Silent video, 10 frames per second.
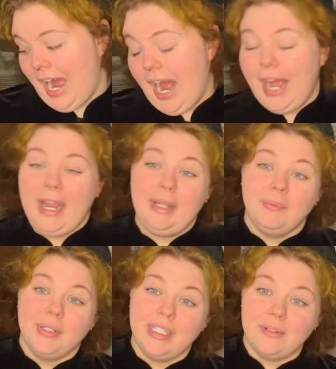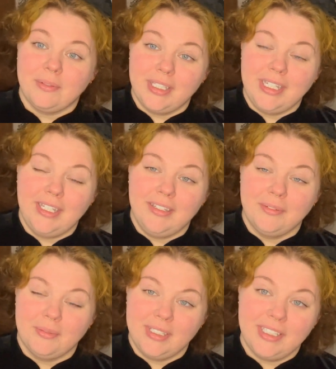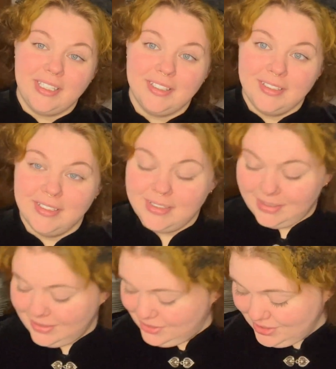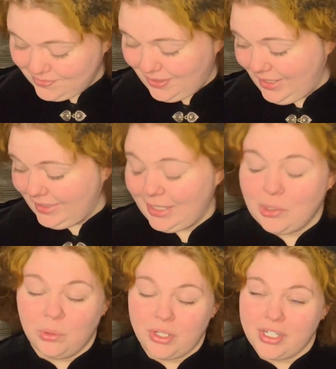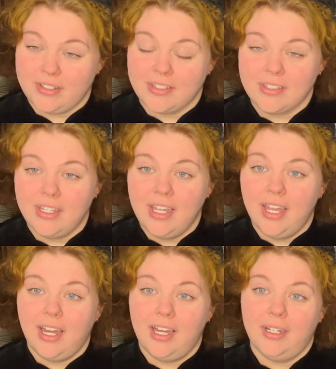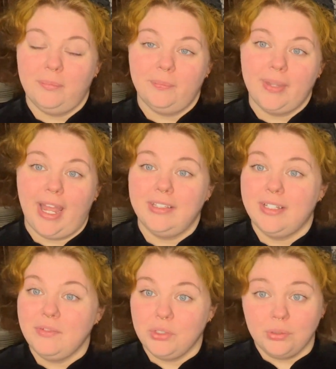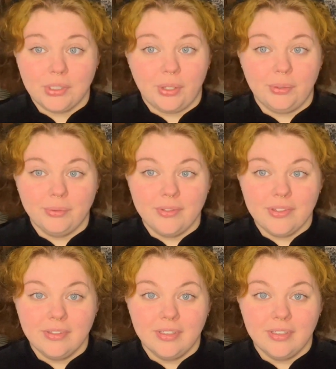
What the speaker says: I really, really, really just find that gorgeous. I love jewel tones.